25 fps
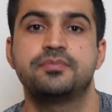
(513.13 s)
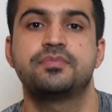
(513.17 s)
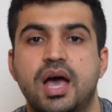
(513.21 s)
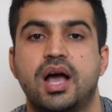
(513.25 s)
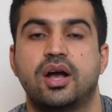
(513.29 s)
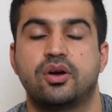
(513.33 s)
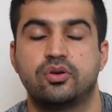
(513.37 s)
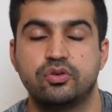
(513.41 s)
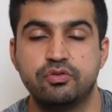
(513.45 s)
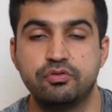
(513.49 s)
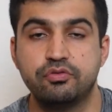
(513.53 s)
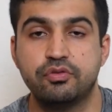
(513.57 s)
A
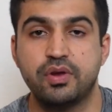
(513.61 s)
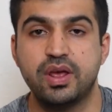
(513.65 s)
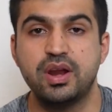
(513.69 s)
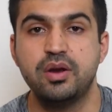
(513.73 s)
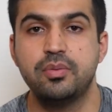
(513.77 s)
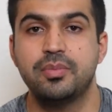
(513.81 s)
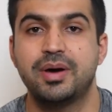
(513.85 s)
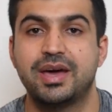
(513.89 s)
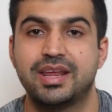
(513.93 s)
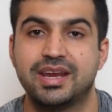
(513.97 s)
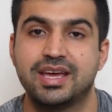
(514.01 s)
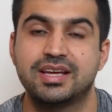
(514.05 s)
good friend
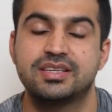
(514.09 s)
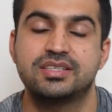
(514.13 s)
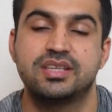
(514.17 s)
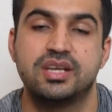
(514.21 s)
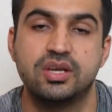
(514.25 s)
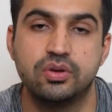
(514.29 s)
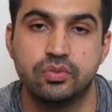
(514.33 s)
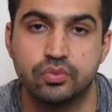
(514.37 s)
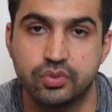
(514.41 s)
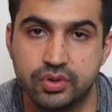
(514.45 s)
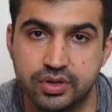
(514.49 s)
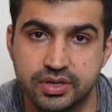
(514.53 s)
of mine
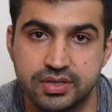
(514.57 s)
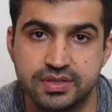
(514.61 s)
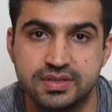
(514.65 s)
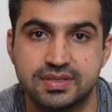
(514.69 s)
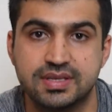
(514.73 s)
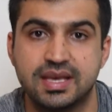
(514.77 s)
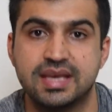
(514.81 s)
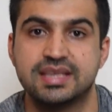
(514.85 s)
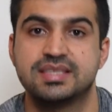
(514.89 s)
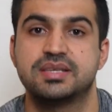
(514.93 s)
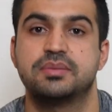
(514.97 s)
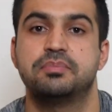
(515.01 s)
actually works
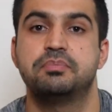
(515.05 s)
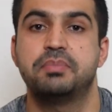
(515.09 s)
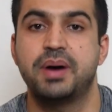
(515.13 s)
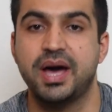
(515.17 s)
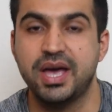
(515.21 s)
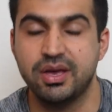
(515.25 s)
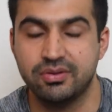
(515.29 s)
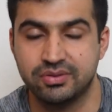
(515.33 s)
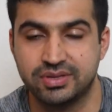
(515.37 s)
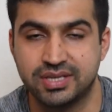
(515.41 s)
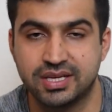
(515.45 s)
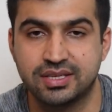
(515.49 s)
as a
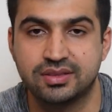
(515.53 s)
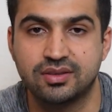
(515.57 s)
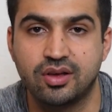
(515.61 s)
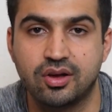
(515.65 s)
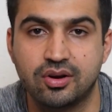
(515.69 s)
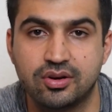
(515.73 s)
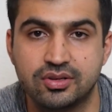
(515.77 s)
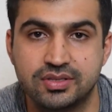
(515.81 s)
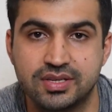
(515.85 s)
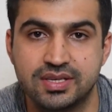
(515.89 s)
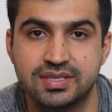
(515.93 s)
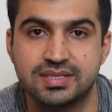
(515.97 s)

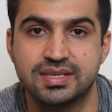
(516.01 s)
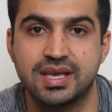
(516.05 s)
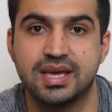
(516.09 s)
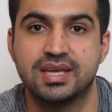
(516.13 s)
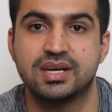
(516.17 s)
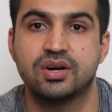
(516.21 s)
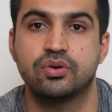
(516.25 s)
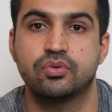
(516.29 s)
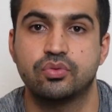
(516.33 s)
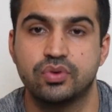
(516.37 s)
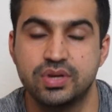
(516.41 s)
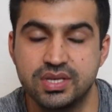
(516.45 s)
biotechnologist
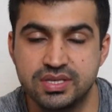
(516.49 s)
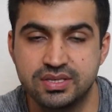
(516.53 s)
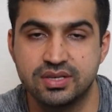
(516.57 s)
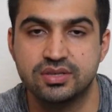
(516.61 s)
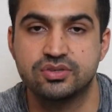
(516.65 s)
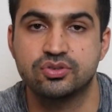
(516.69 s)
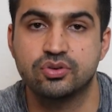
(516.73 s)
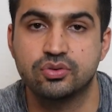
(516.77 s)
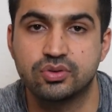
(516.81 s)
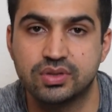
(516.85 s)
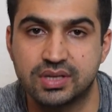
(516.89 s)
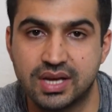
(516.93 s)
at a
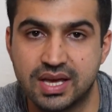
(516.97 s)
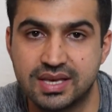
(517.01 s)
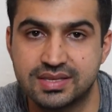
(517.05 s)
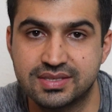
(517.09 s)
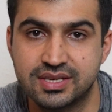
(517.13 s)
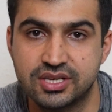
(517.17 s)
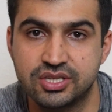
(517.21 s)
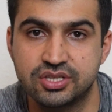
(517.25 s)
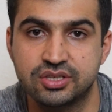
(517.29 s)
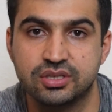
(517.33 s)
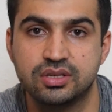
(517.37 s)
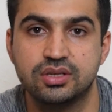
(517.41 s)
research
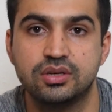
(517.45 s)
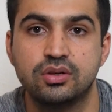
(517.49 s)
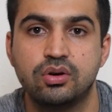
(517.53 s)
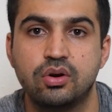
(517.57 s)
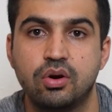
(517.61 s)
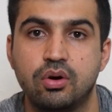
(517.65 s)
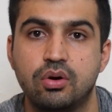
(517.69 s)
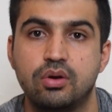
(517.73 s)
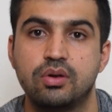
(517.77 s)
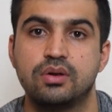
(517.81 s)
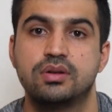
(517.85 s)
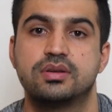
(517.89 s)
organization
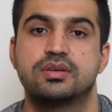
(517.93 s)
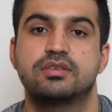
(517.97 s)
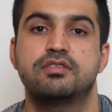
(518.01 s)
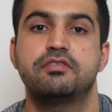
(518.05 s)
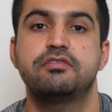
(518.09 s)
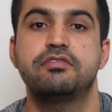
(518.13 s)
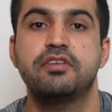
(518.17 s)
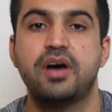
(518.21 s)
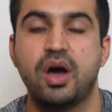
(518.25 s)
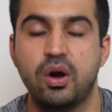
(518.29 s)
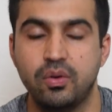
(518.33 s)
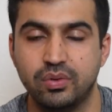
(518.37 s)
called
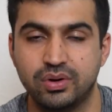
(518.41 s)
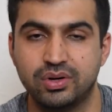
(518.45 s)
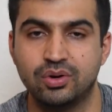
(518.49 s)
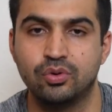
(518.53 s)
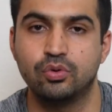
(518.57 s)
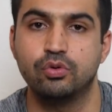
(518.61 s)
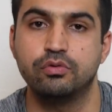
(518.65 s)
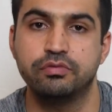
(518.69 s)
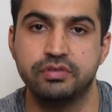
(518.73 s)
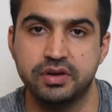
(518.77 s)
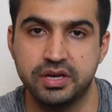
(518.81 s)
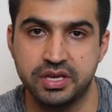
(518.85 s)

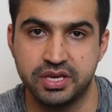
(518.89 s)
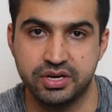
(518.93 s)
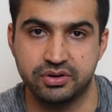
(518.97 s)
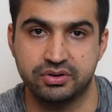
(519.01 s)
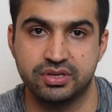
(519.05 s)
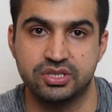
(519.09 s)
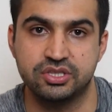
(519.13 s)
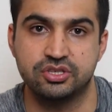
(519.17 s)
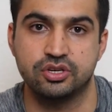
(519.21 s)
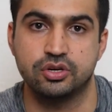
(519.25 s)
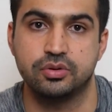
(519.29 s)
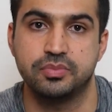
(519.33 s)
Fraunhofer here
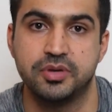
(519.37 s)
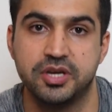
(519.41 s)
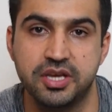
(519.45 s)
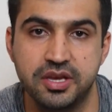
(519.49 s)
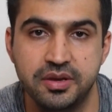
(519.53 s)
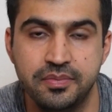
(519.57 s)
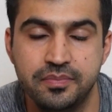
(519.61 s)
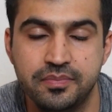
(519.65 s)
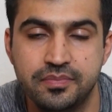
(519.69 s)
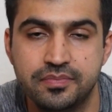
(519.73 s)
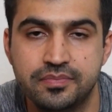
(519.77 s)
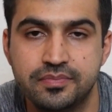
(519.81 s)
in
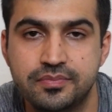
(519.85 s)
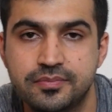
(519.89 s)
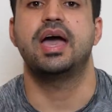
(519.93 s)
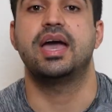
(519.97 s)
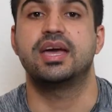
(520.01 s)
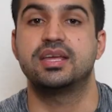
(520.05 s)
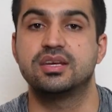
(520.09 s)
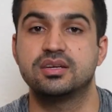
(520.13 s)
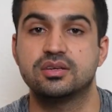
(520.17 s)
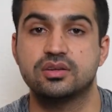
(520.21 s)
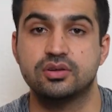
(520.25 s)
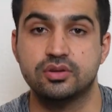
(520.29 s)
Germany
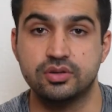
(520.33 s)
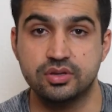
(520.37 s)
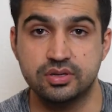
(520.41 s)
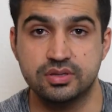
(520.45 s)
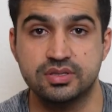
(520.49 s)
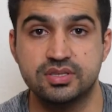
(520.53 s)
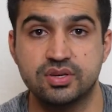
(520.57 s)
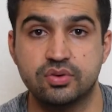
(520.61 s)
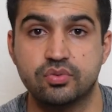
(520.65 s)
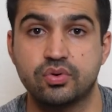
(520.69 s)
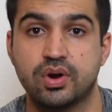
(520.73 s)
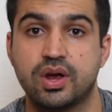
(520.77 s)
and
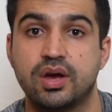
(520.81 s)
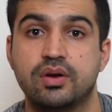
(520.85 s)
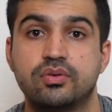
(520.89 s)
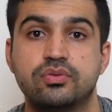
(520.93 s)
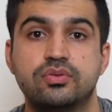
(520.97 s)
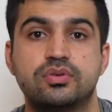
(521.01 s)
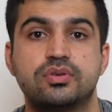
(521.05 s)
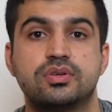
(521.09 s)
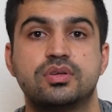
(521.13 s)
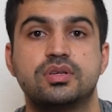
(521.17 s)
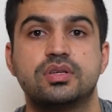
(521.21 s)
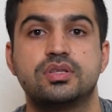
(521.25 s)
earns
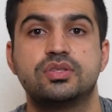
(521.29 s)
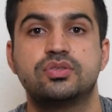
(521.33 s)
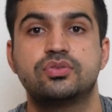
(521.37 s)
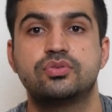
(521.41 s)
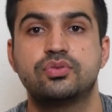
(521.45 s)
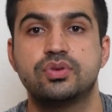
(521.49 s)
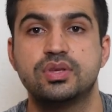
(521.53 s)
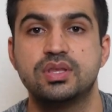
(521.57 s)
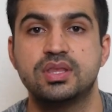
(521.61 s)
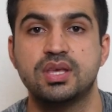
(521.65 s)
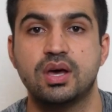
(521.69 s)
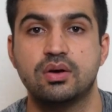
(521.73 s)
around
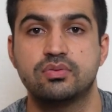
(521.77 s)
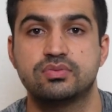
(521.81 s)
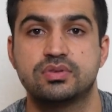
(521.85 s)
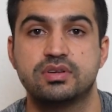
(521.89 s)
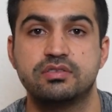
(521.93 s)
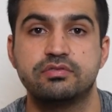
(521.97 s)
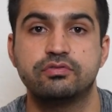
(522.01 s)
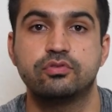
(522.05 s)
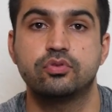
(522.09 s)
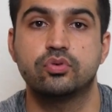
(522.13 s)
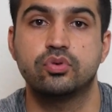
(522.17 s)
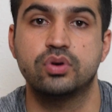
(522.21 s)

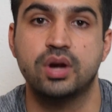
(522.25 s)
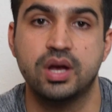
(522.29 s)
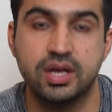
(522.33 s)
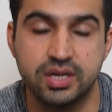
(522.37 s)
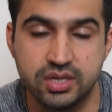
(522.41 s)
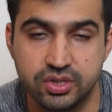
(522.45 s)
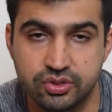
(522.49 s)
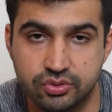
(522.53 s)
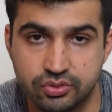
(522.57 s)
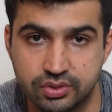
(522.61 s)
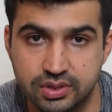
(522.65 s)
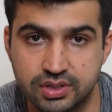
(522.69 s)

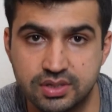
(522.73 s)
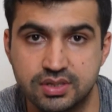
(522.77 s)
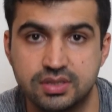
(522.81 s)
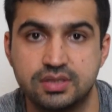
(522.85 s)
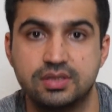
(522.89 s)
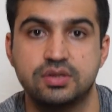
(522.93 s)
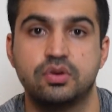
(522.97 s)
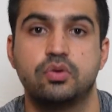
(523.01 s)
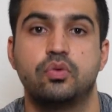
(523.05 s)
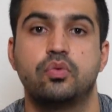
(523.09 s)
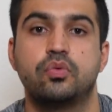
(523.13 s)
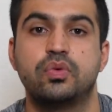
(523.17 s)
3,400
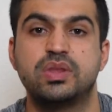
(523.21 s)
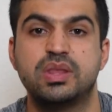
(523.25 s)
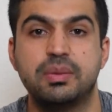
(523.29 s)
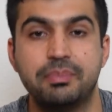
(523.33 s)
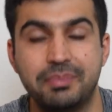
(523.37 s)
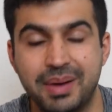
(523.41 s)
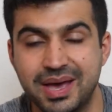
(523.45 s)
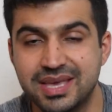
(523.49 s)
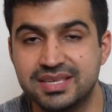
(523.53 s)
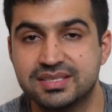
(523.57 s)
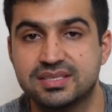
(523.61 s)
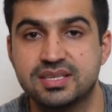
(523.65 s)
with a
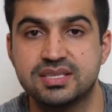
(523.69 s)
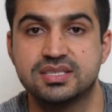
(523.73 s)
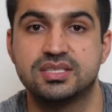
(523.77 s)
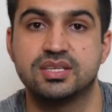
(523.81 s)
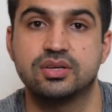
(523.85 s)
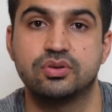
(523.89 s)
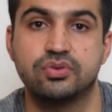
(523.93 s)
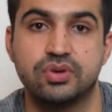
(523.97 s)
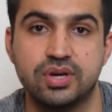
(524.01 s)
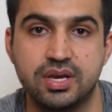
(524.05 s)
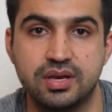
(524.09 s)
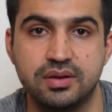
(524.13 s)
master's
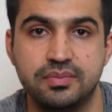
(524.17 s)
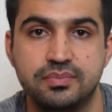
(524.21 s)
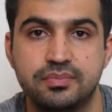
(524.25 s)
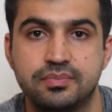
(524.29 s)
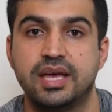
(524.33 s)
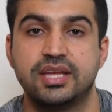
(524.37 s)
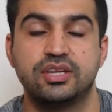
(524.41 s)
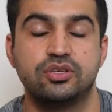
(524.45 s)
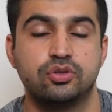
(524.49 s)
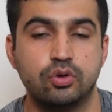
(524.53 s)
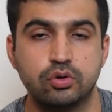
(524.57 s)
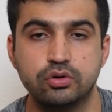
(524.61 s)
degree.
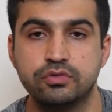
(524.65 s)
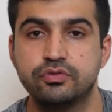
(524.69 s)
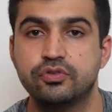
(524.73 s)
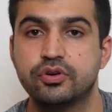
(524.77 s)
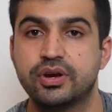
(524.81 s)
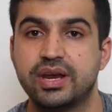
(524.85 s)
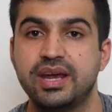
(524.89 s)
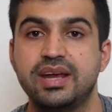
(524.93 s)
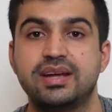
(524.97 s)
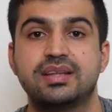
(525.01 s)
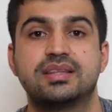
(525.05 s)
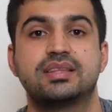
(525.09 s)
And don't
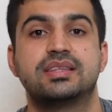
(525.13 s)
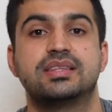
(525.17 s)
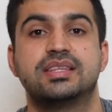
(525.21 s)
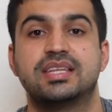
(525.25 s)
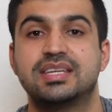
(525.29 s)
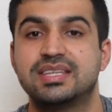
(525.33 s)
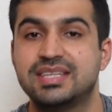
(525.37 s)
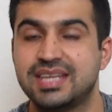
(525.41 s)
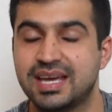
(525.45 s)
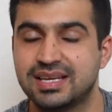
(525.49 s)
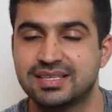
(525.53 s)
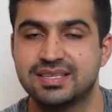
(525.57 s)
forget, the
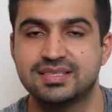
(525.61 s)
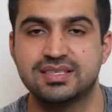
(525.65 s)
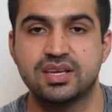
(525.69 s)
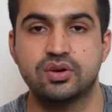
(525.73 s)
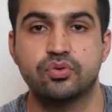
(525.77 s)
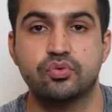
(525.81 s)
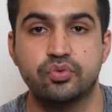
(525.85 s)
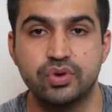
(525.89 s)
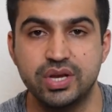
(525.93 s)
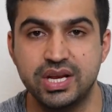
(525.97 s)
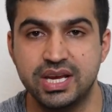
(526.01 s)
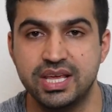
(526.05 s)
taxes are
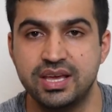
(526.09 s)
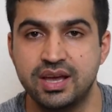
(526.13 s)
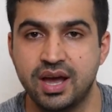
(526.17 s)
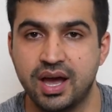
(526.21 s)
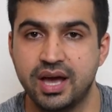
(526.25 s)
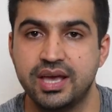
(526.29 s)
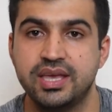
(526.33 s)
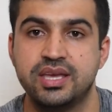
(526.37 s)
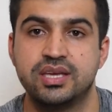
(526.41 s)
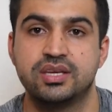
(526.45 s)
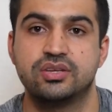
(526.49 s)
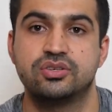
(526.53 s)
really
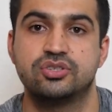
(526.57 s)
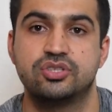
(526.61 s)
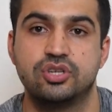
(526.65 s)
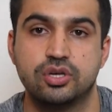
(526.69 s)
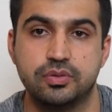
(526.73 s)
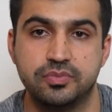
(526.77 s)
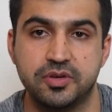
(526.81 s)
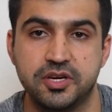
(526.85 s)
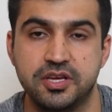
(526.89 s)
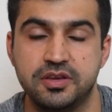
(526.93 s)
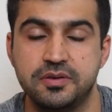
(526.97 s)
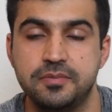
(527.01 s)
high here in
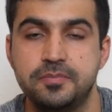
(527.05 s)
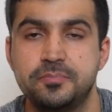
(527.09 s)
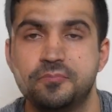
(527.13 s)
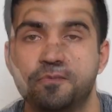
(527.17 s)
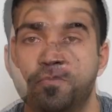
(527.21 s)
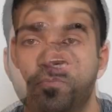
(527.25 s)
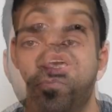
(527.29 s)
Germany.